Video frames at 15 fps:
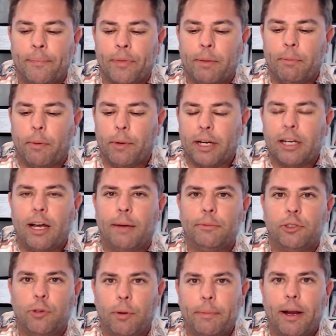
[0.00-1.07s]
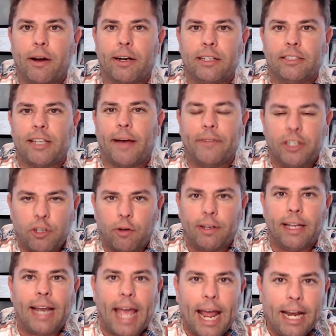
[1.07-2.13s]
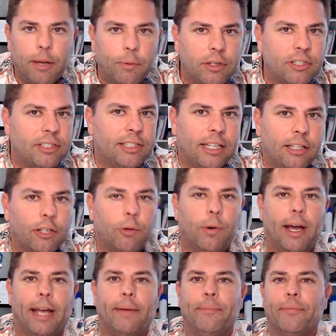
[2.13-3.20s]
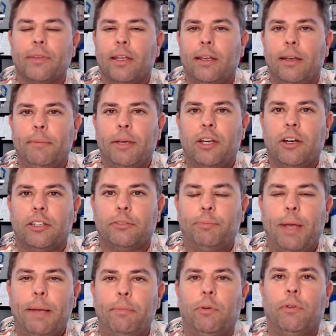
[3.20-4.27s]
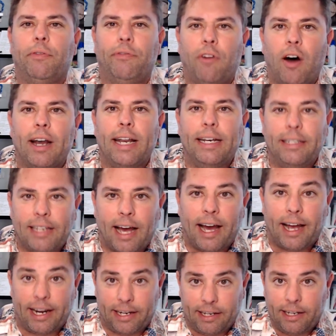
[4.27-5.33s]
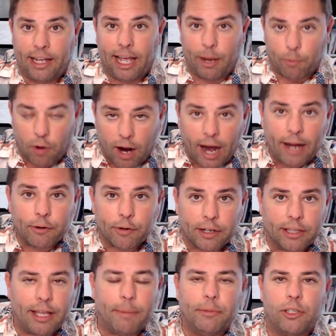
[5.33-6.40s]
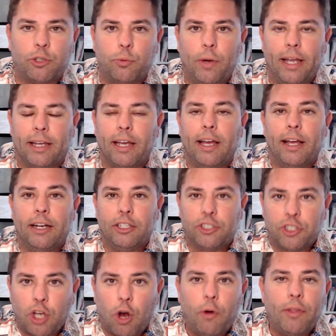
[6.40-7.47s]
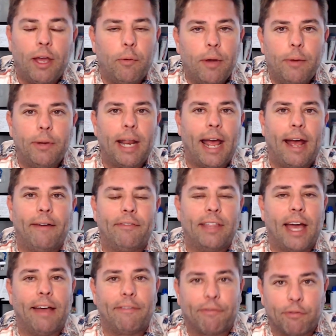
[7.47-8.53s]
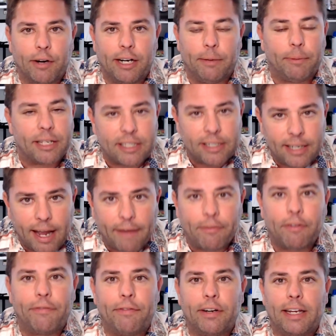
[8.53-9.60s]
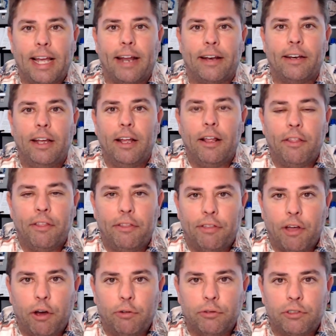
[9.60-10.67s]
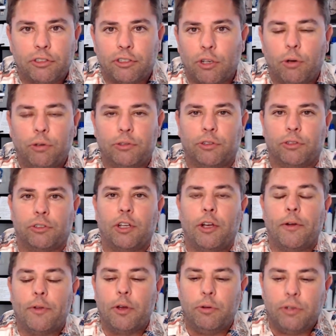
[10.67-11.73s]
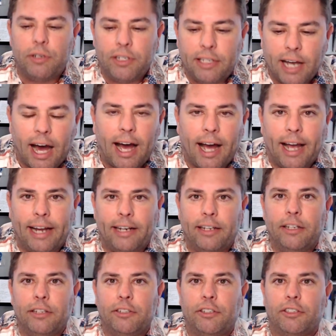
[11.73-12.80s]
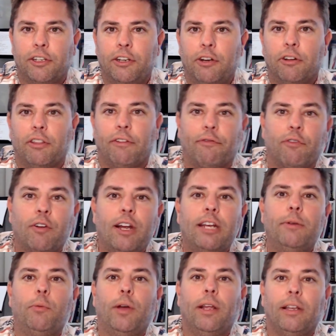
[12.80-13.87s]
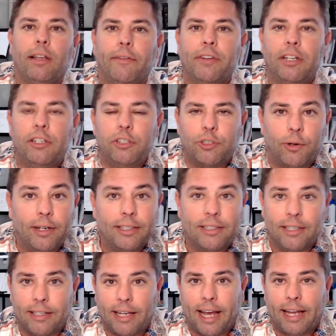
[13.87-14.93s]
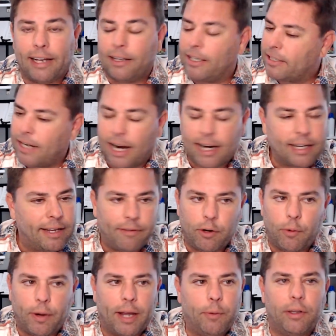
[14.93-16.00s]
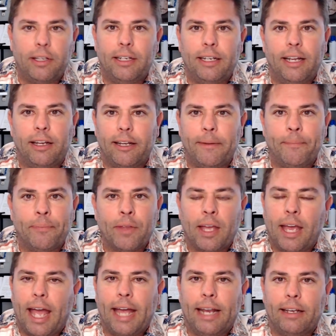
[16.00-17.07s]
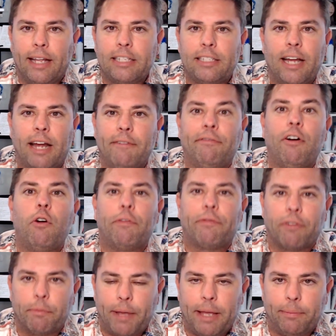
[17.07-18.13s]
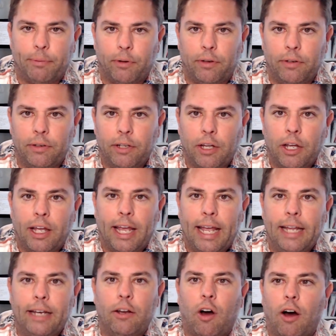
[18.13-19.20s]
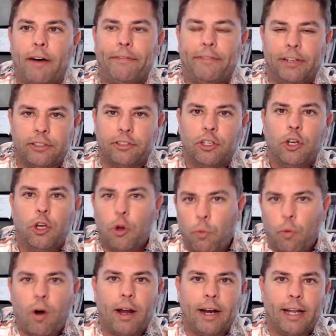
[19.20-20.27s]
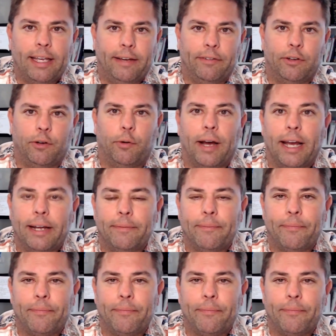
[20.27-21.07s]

But when it comes to American sovereignty, don't let anyone steal it away. Because people fought and died, and we're honoring them this week so that we would have that freedom. Let's never forget those soldiers who died to secure the freedom we love and enjoy today. Let's not give it away willy-nilly, and let's not vote for people in office who want to give it away.